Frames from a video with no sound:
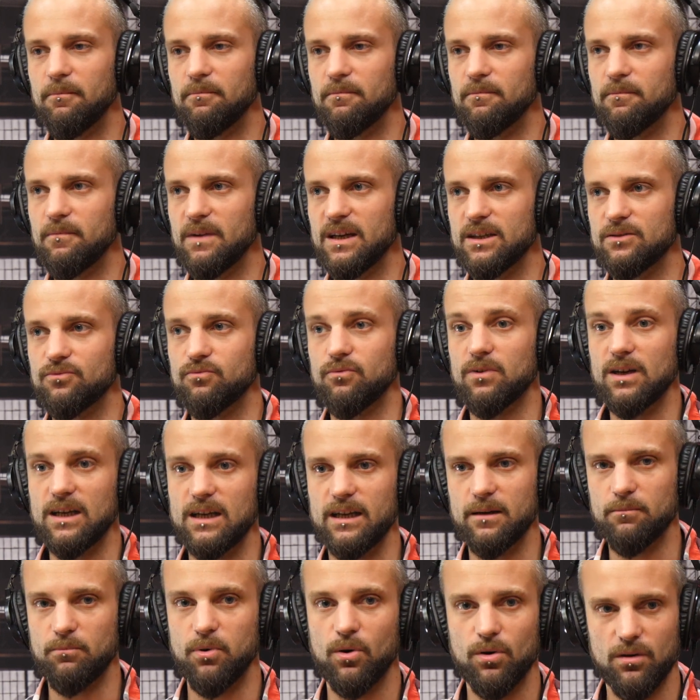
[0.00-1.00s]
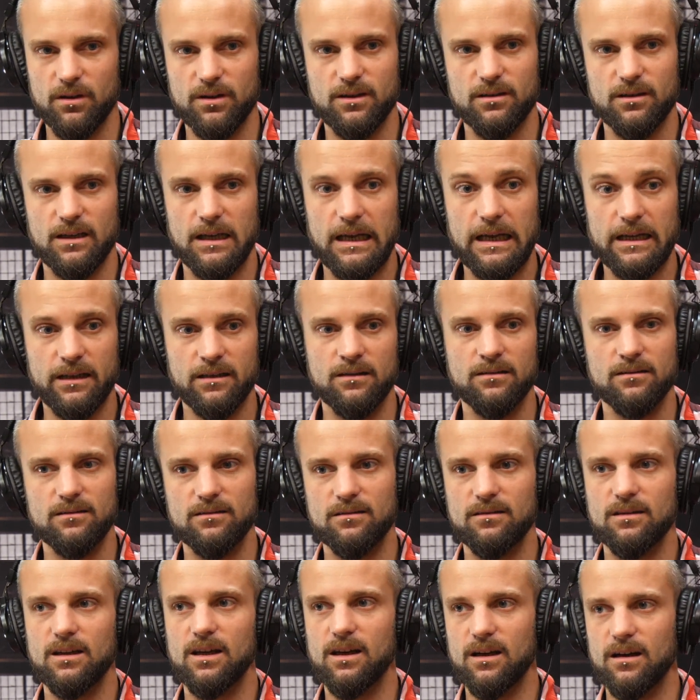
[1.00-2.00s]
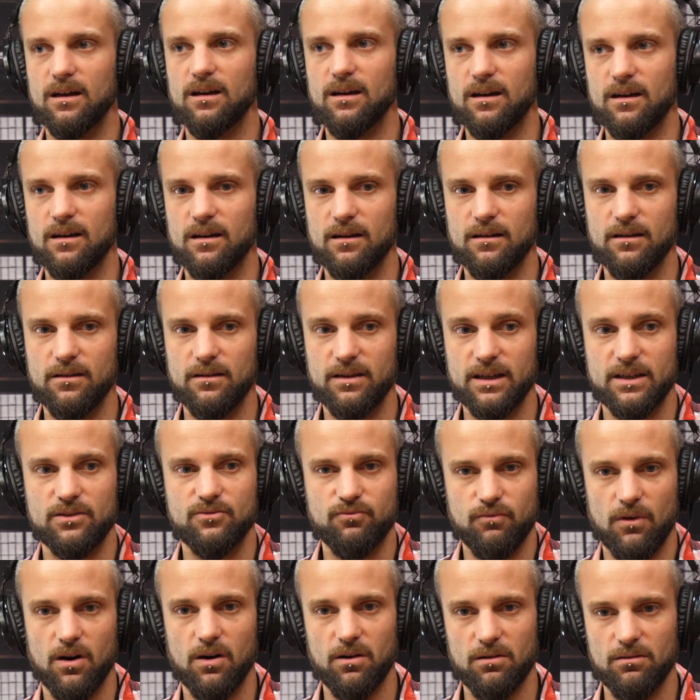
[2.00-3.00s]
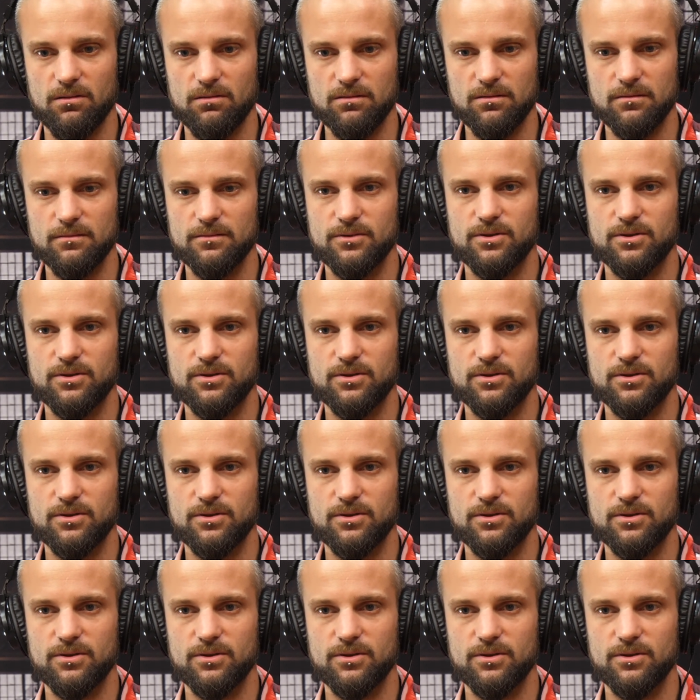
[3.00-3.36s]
it's really important in this role